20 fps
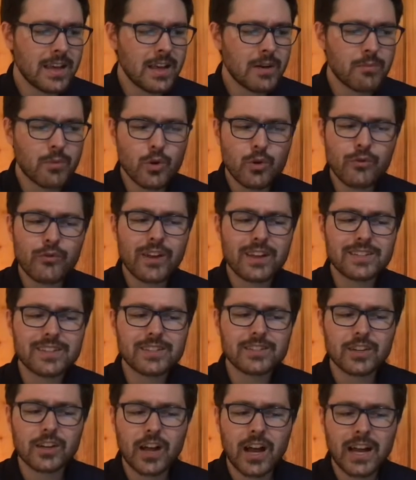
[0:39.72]
moon
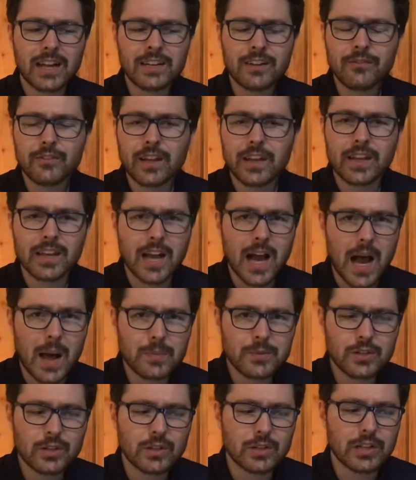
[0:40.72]
phases are kind of like an
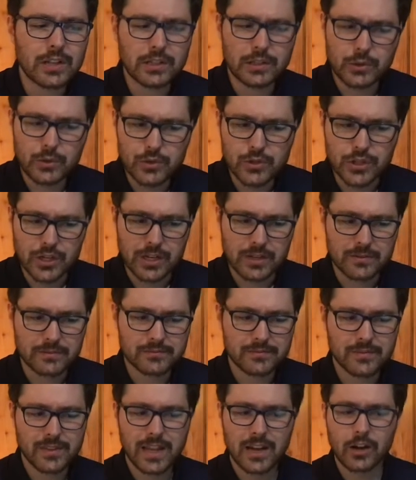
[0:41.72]
optical illusion
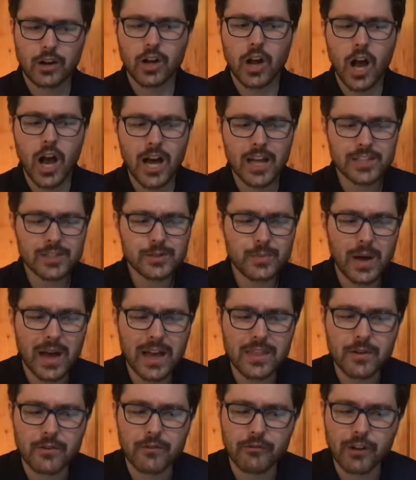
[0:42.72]
that are caused by
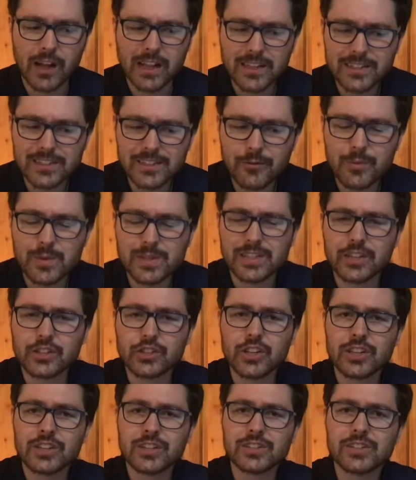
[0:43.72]
the relative
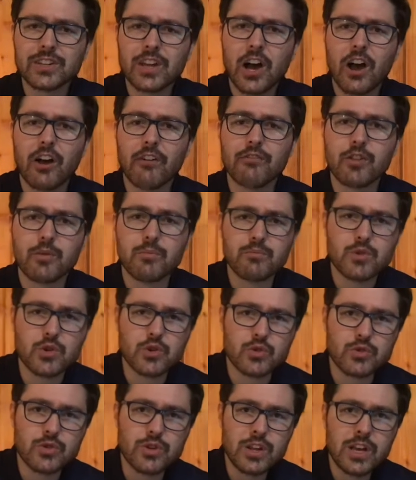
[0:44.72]
positions of the
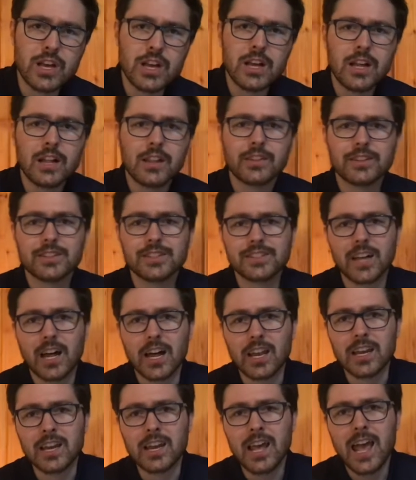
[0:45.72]
moon, the
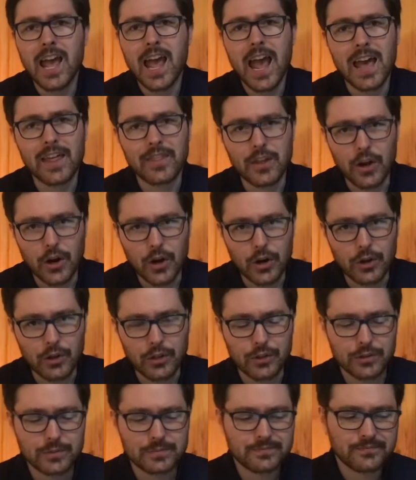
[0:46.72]
sun, and the
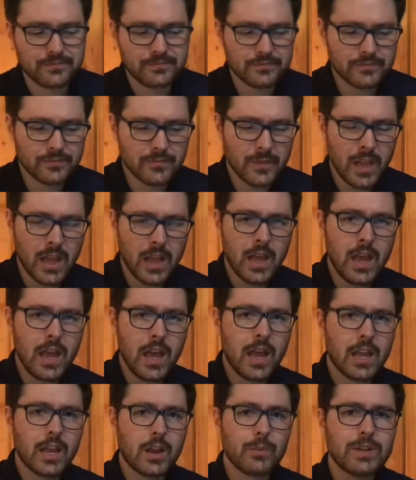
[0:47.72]
Earth.
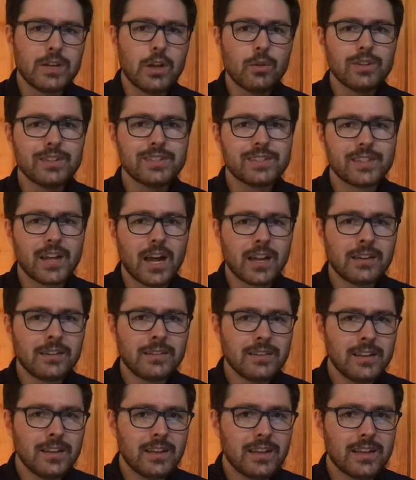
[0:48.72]
And we know the
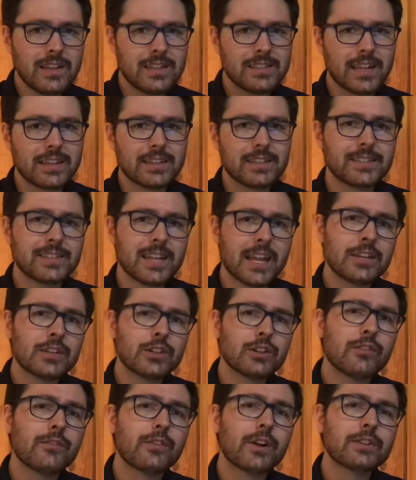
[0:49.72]
sun is at the
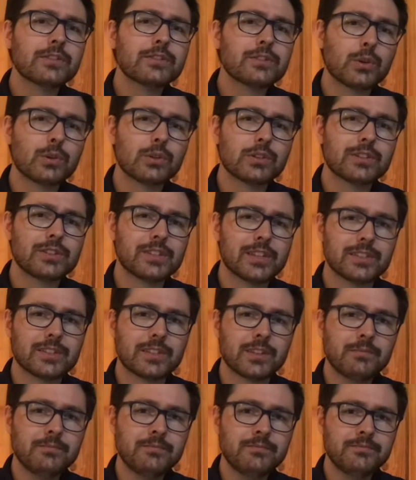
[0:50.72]
center of our solar
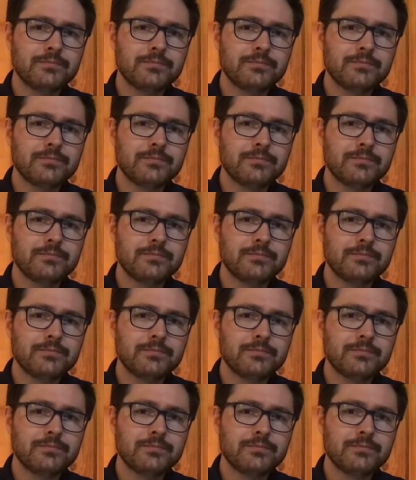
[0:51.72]
system,